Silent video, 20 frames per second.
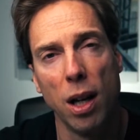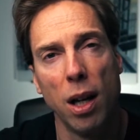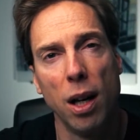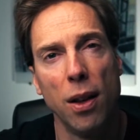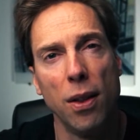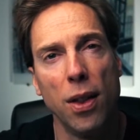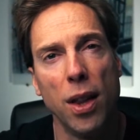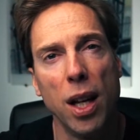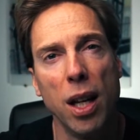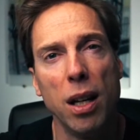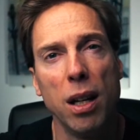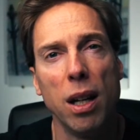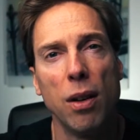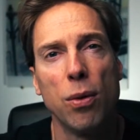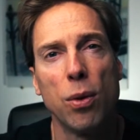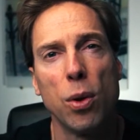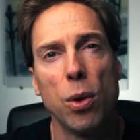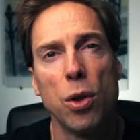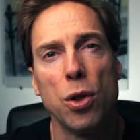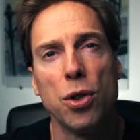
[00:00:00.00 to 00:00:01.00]
then of
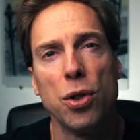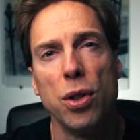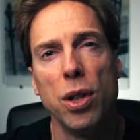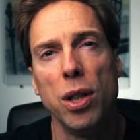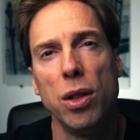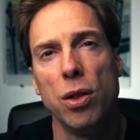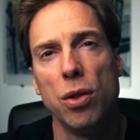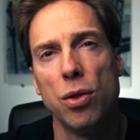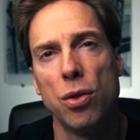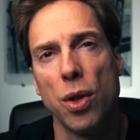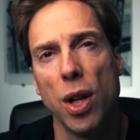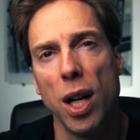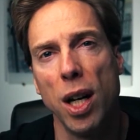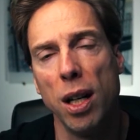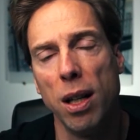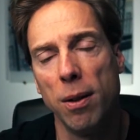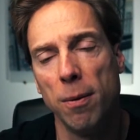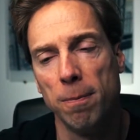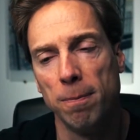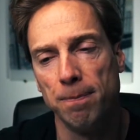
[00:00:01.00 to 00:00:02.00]
course you need to
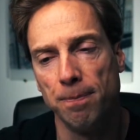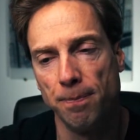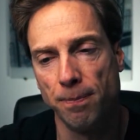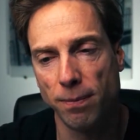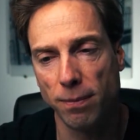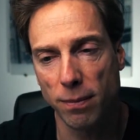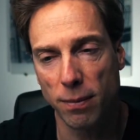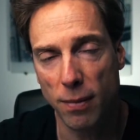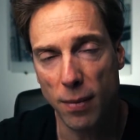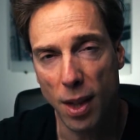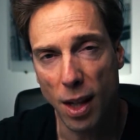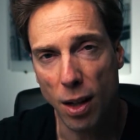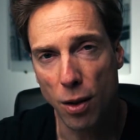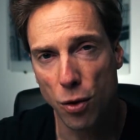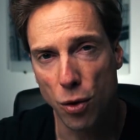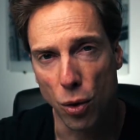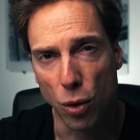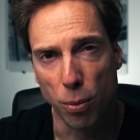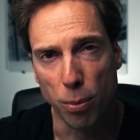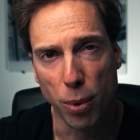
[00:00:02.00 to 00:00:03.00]
train.
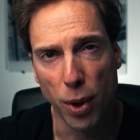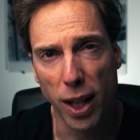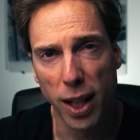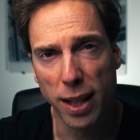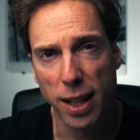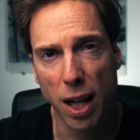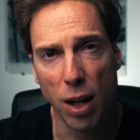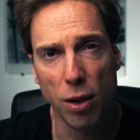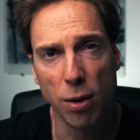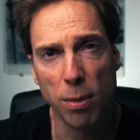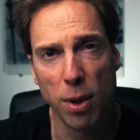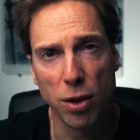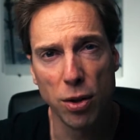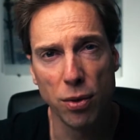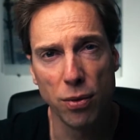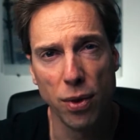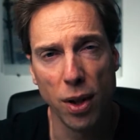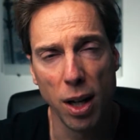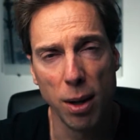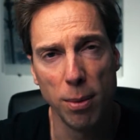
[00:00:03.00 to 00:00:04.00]
So you break down the muscle
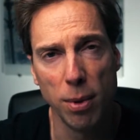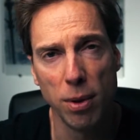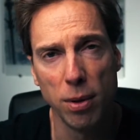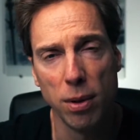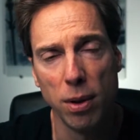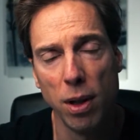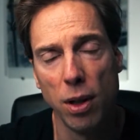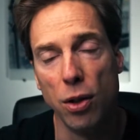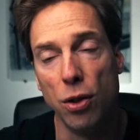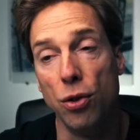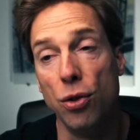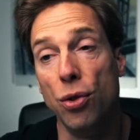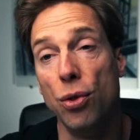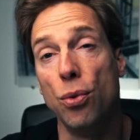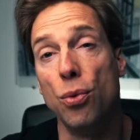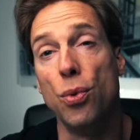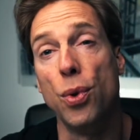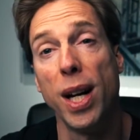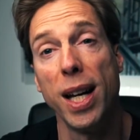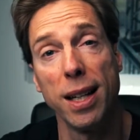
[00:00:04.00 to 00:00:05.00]
fiber, you
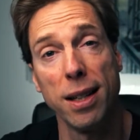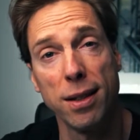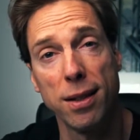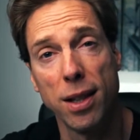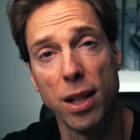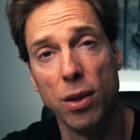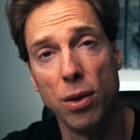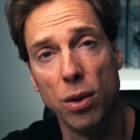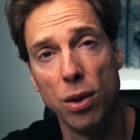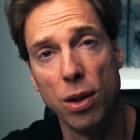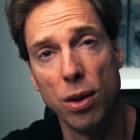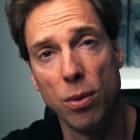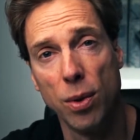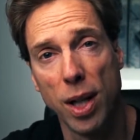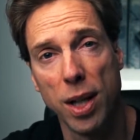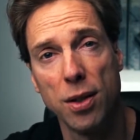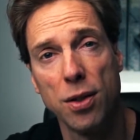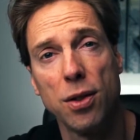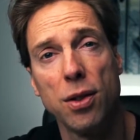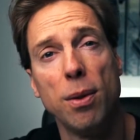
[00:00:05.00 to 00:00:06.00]
rest, and during the
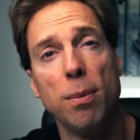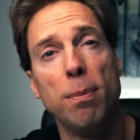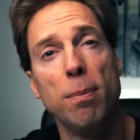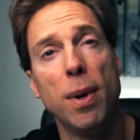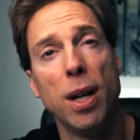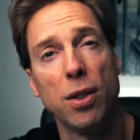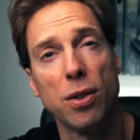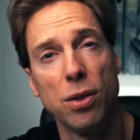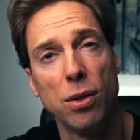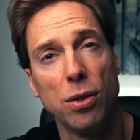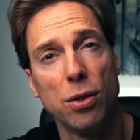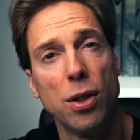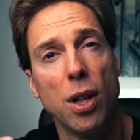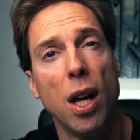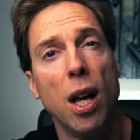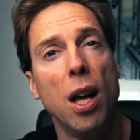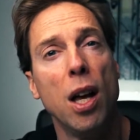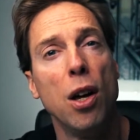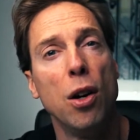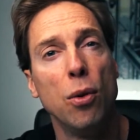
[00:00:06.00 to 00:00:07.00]
rest the muscles
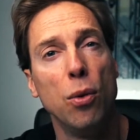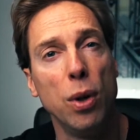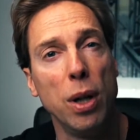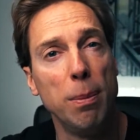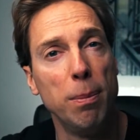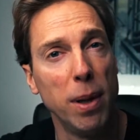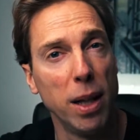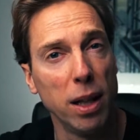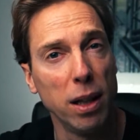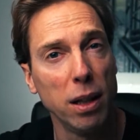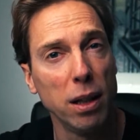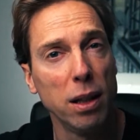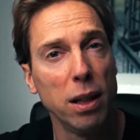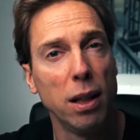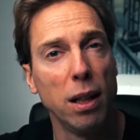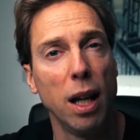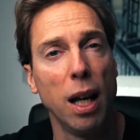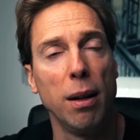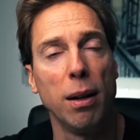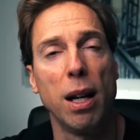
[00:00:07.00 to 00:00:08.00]
rebuild
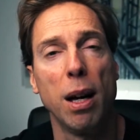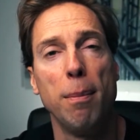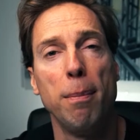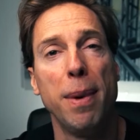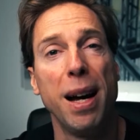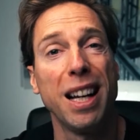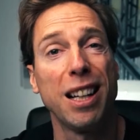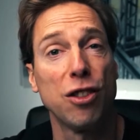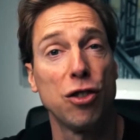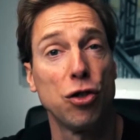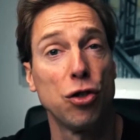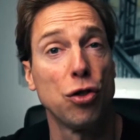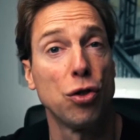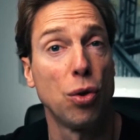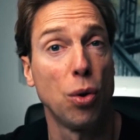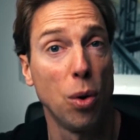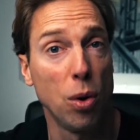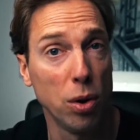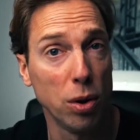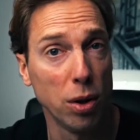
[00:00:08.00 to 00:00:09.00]
and come back
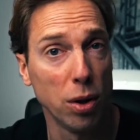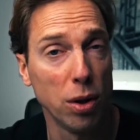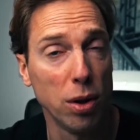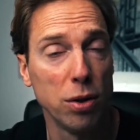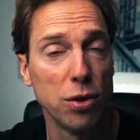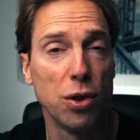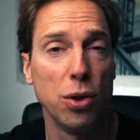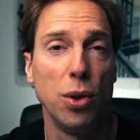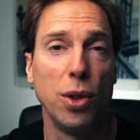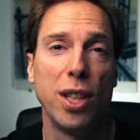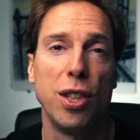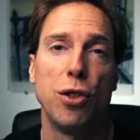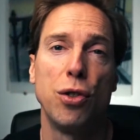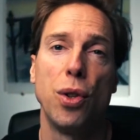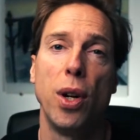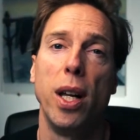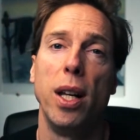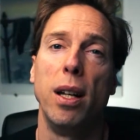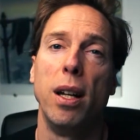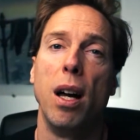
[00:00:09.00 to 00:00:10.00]
stronger so you can
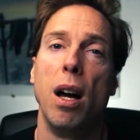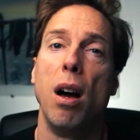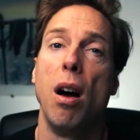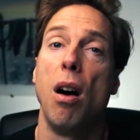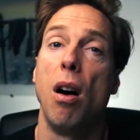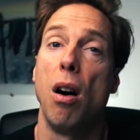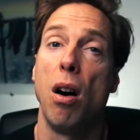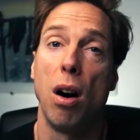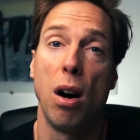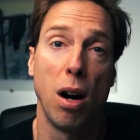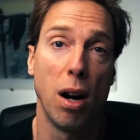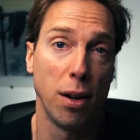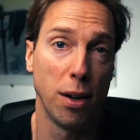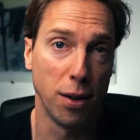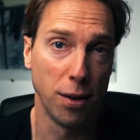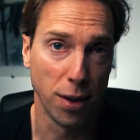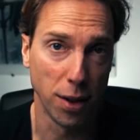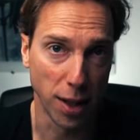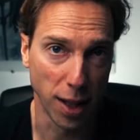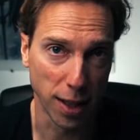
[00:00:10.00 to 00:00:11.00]
train harder
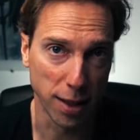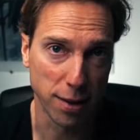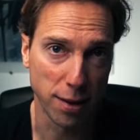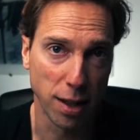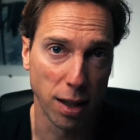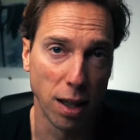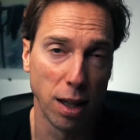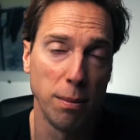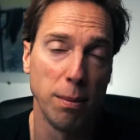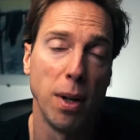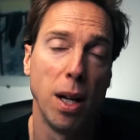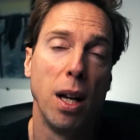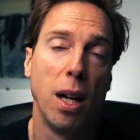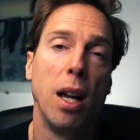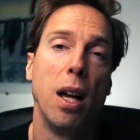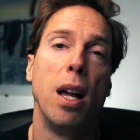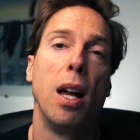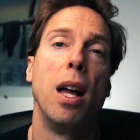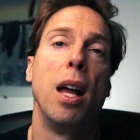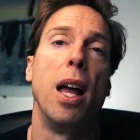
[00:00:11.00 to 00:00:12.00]
the next time,
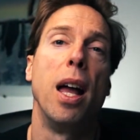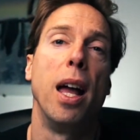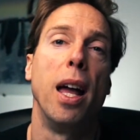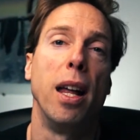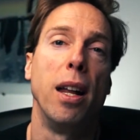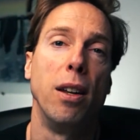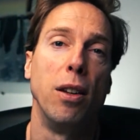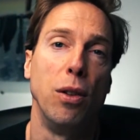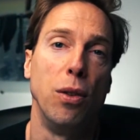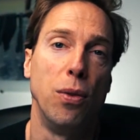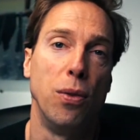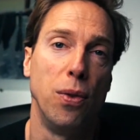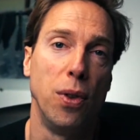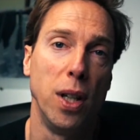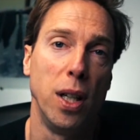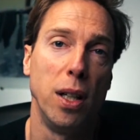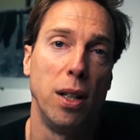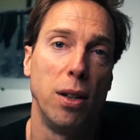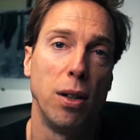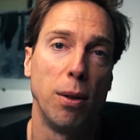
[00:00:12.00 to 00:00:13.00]
and you
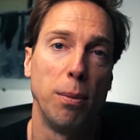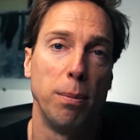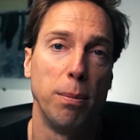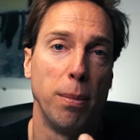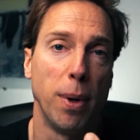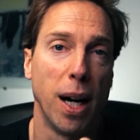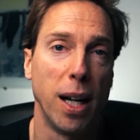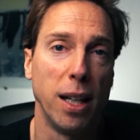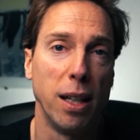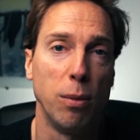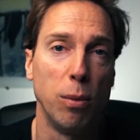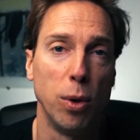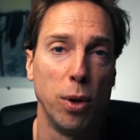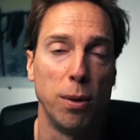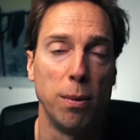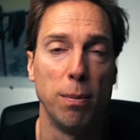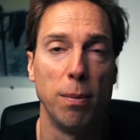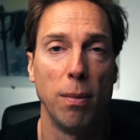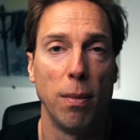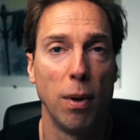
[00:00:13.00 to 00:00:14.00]
feed your body
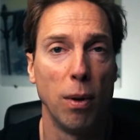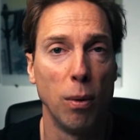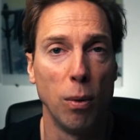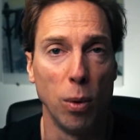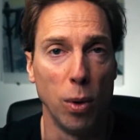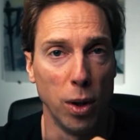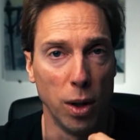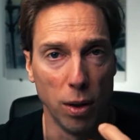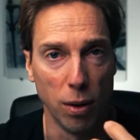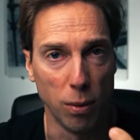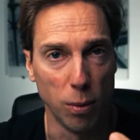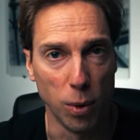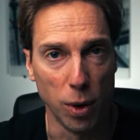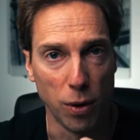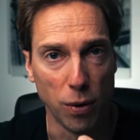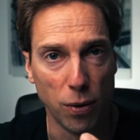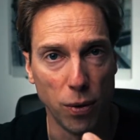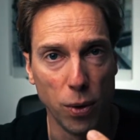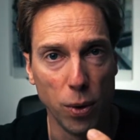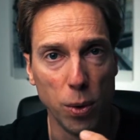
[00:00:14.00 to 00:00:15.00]
with
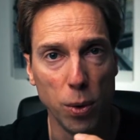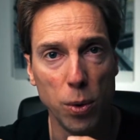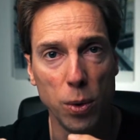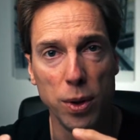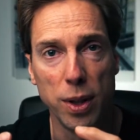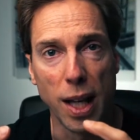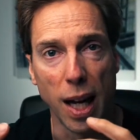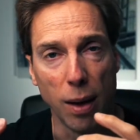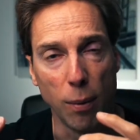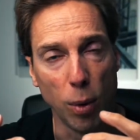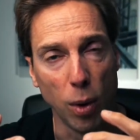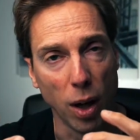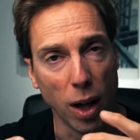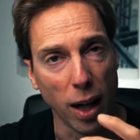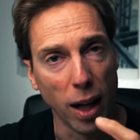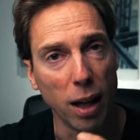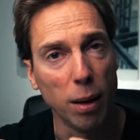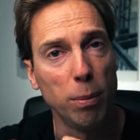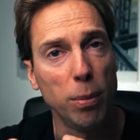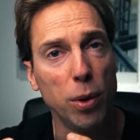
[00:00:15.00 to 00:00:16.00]
food that will
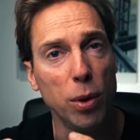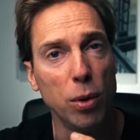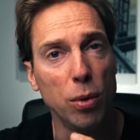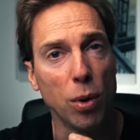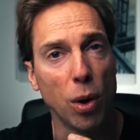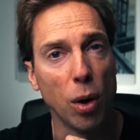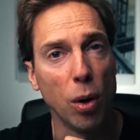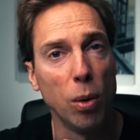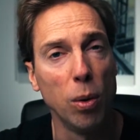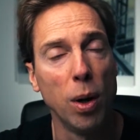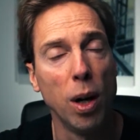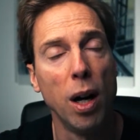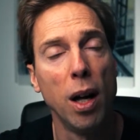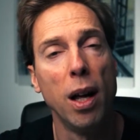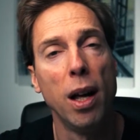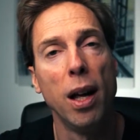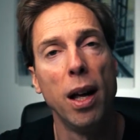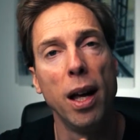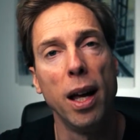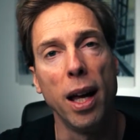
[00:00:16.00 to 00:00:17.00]
help you grow,
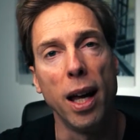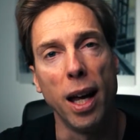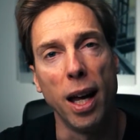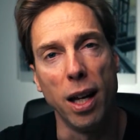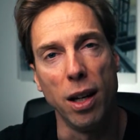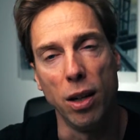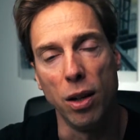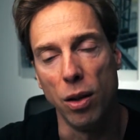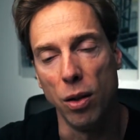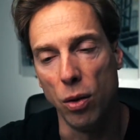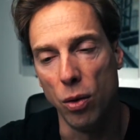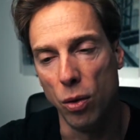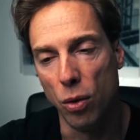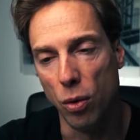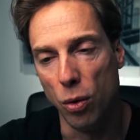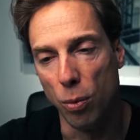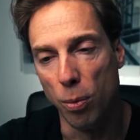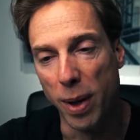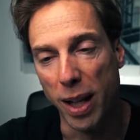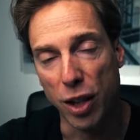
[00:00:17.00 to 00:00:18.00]
and you
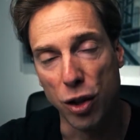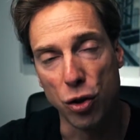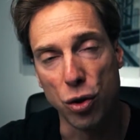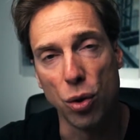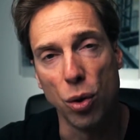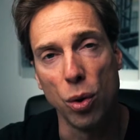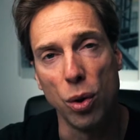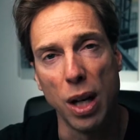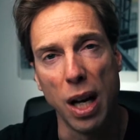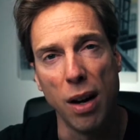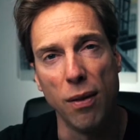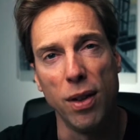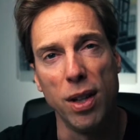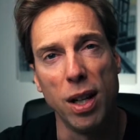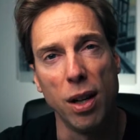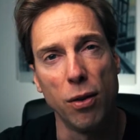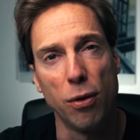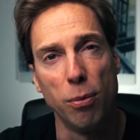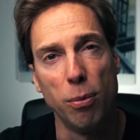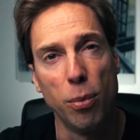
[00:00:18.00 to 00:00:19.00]
make sure you have
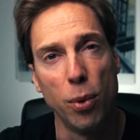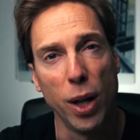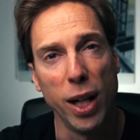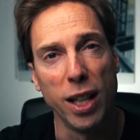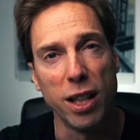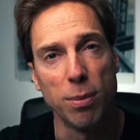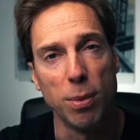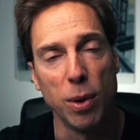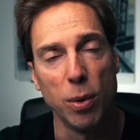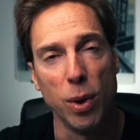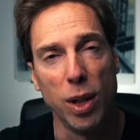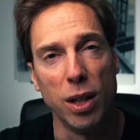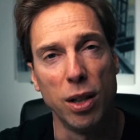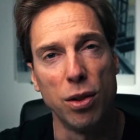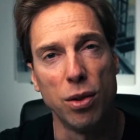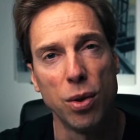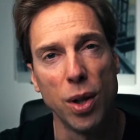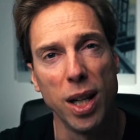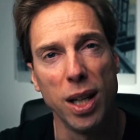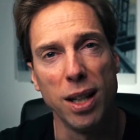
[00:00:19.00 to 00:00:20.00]
enough breaks between the
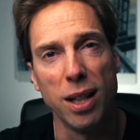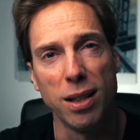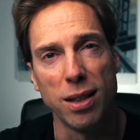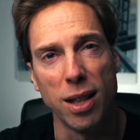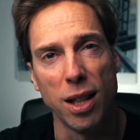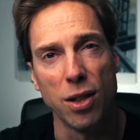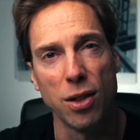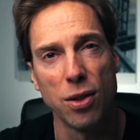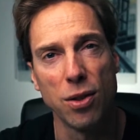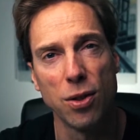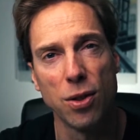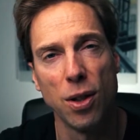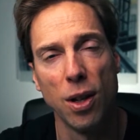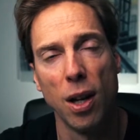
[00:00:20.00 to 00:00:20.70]
training sessions.